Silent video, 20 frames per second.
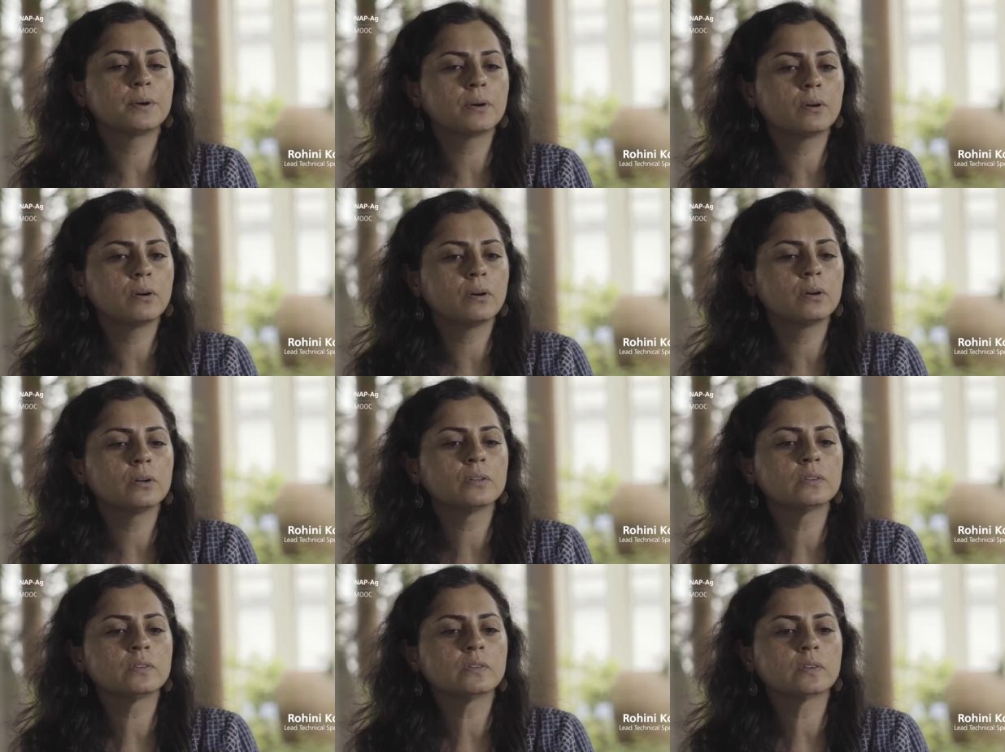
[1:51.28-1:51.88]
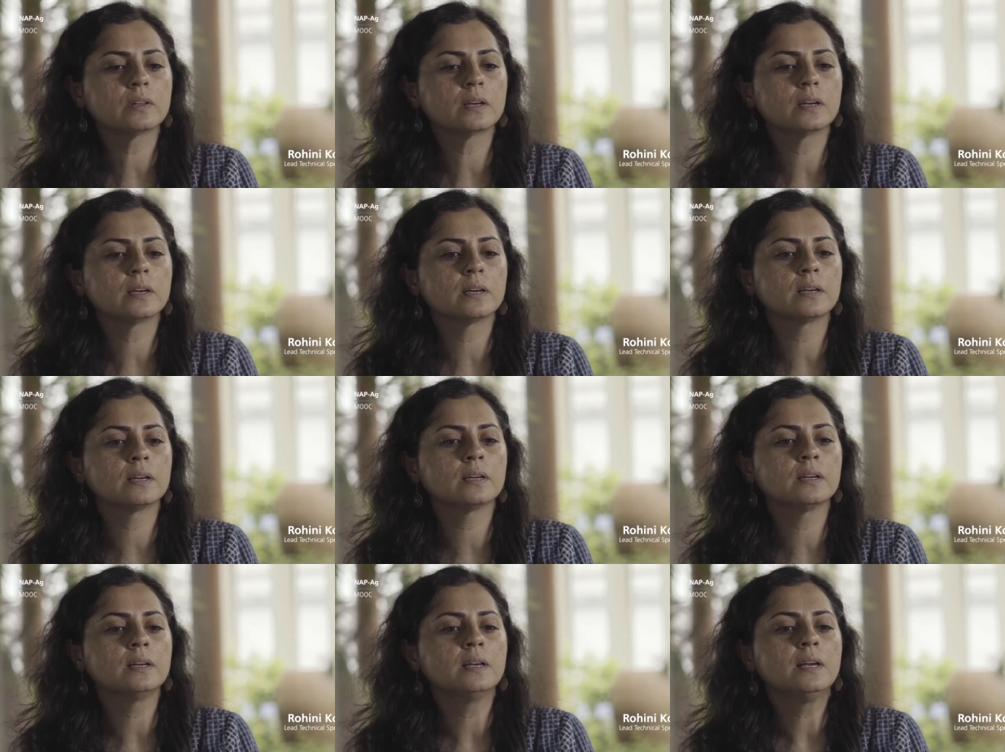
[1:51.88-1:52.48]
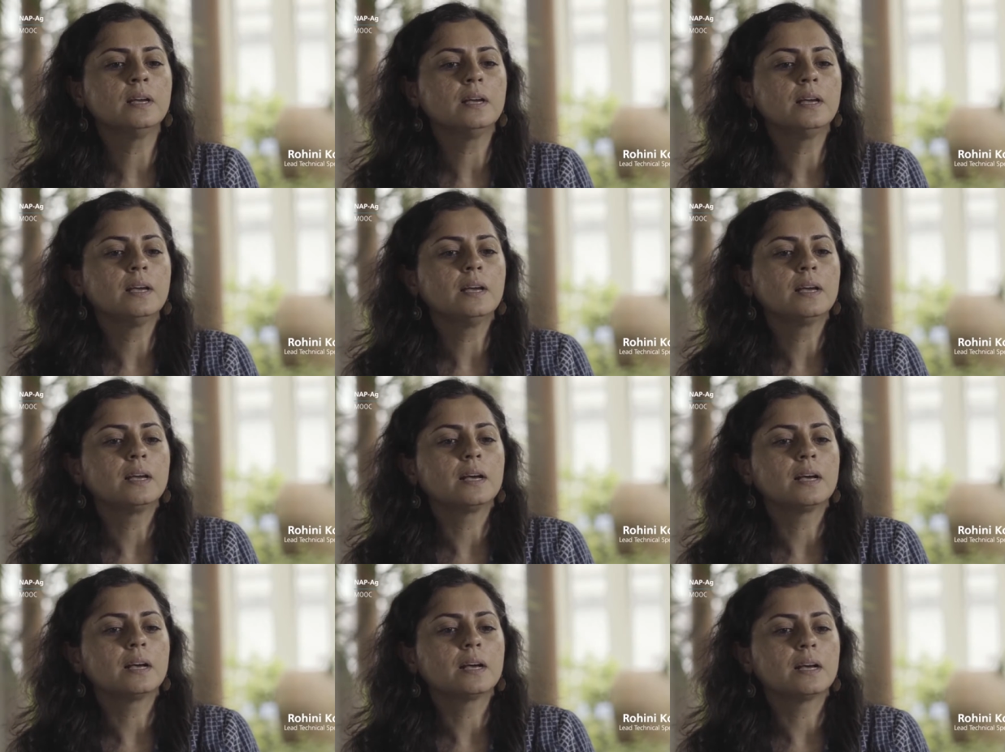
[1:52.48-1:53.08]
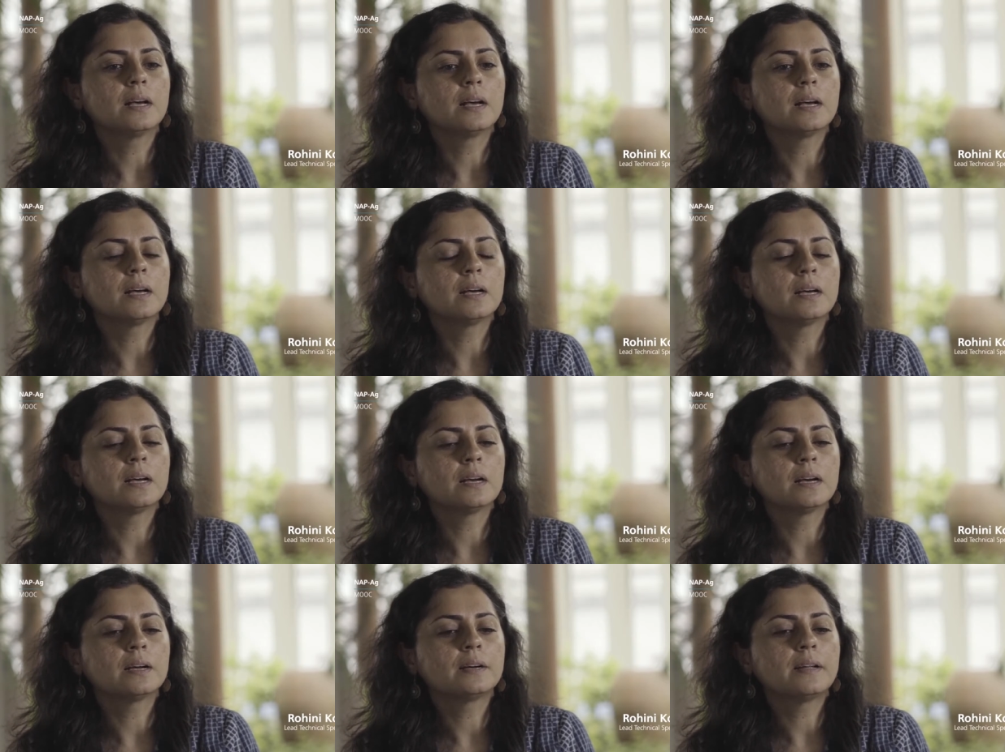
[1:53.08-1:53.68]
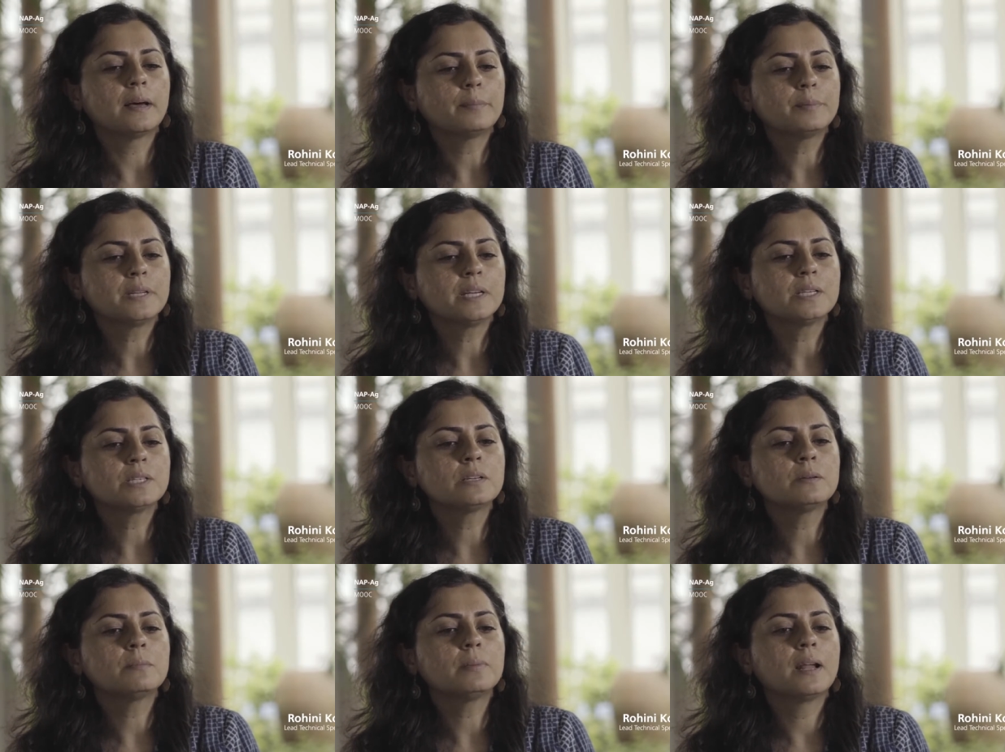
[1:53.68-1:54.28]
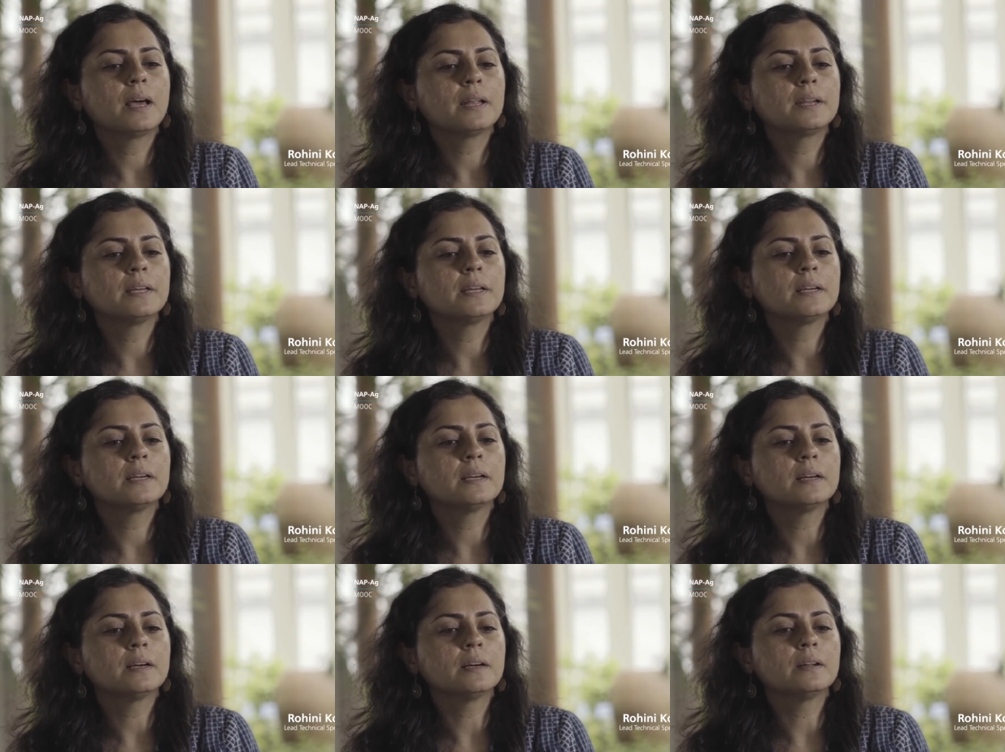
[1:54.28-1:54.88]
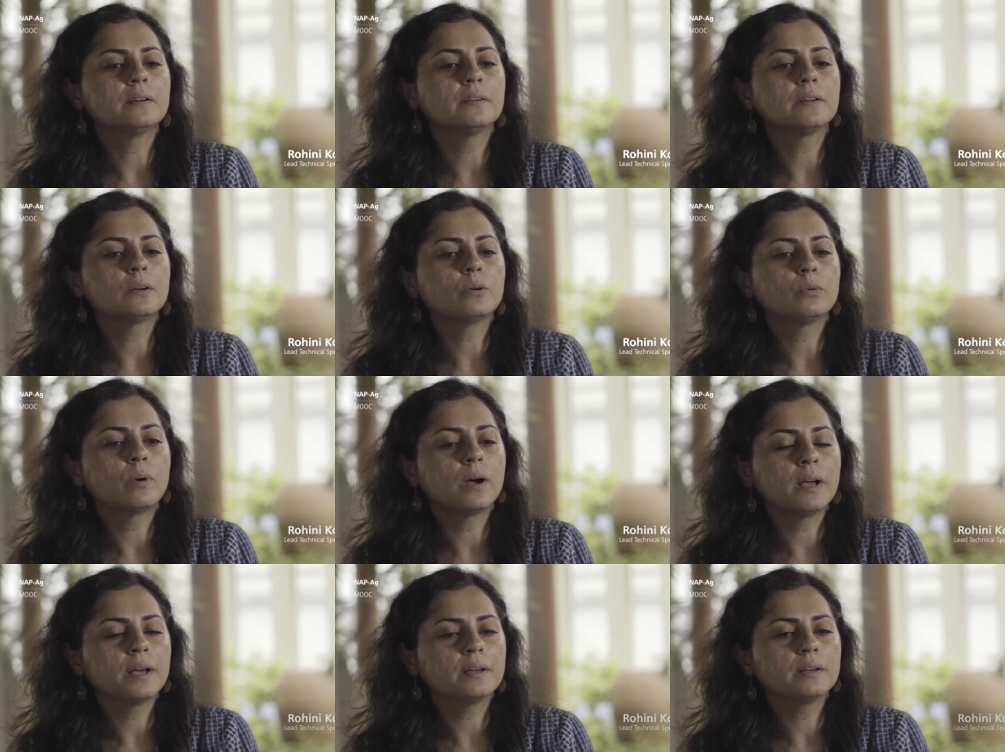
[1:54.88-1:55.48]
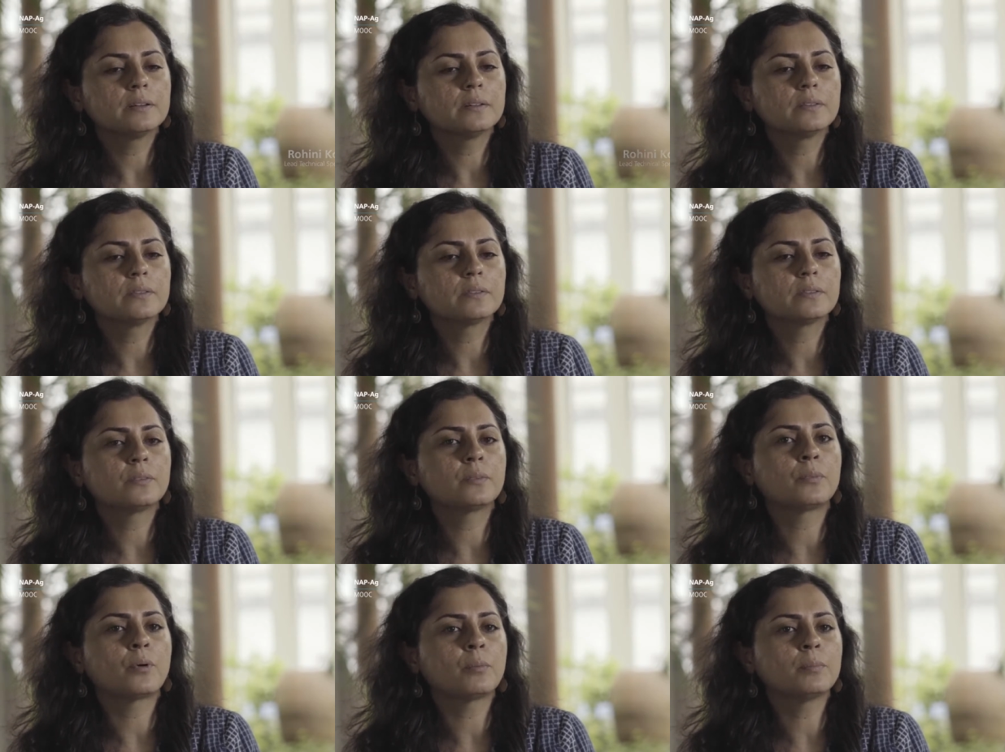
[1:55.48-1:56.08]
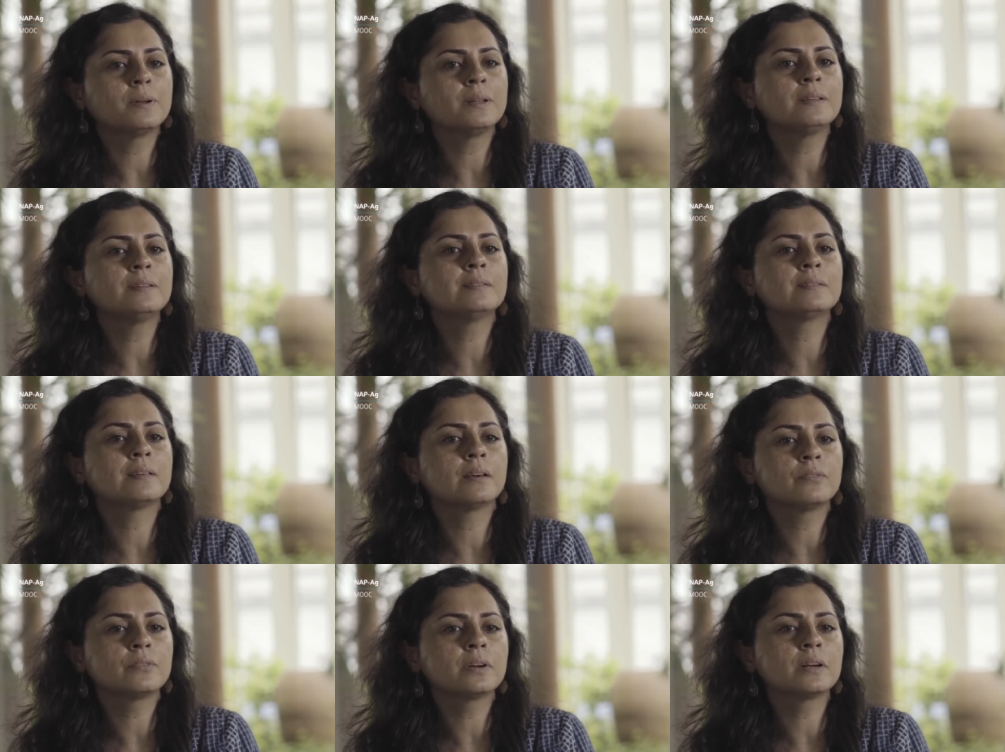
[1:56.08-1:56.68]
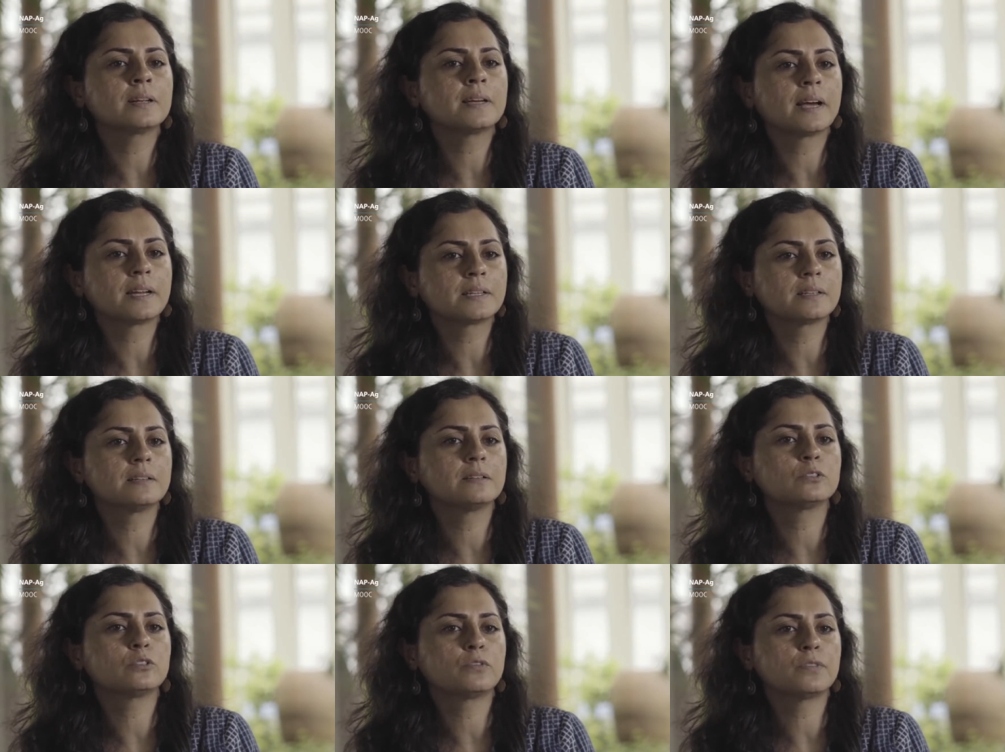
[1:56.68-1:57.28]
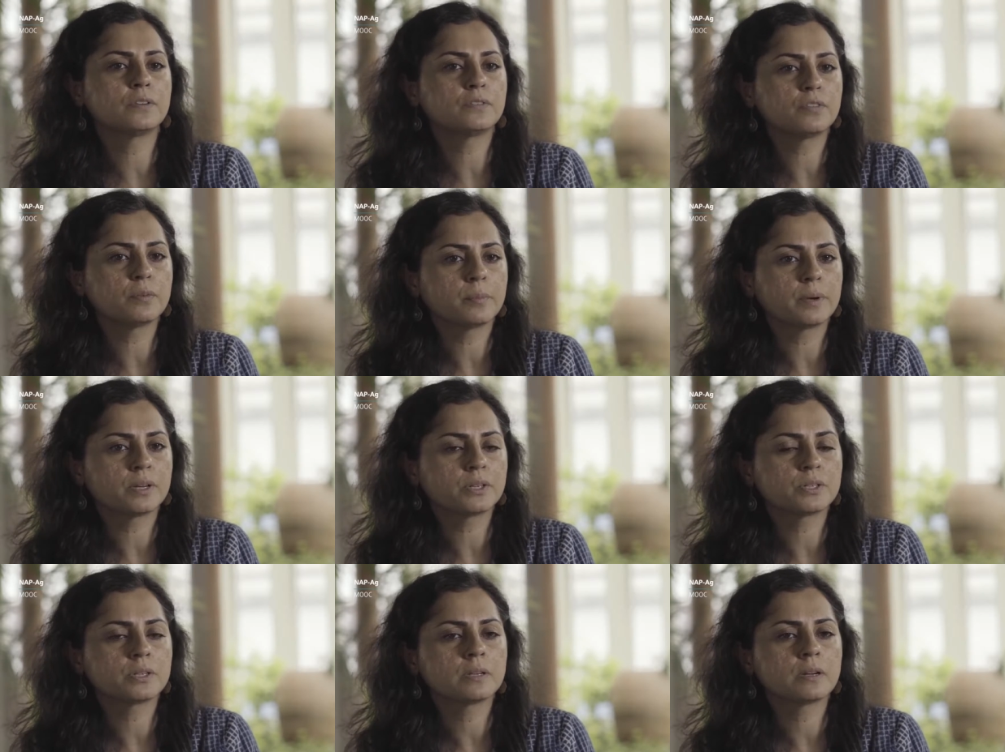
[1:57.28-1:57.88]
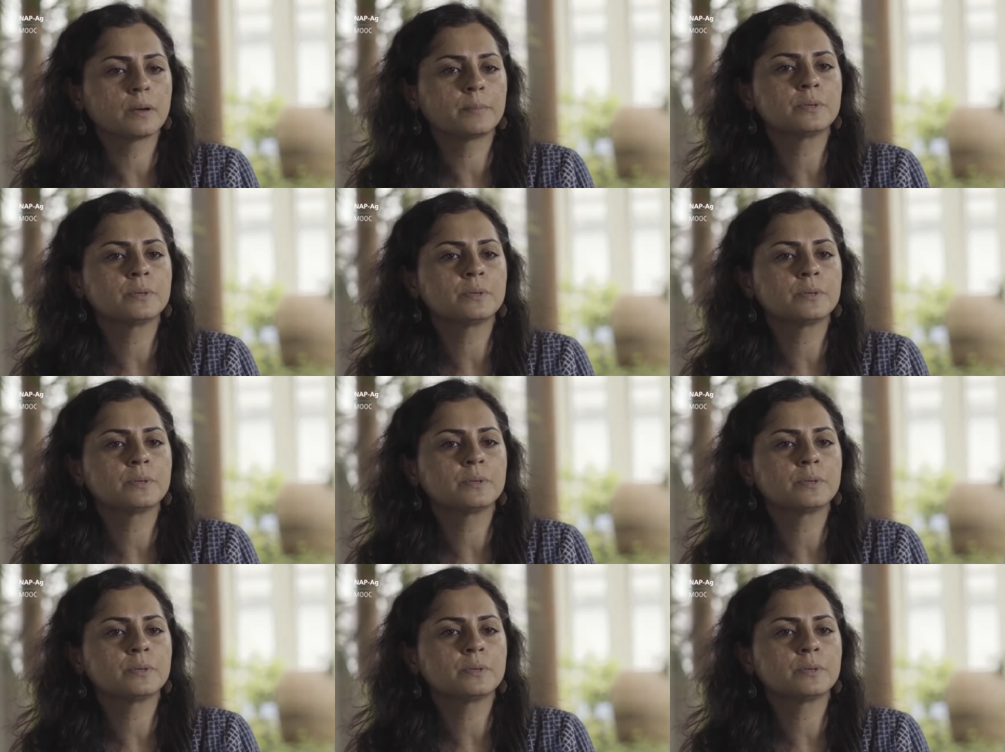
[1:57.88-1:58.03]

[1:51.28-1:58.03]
because uh, uh, adaptation planning requires probably several categories of information.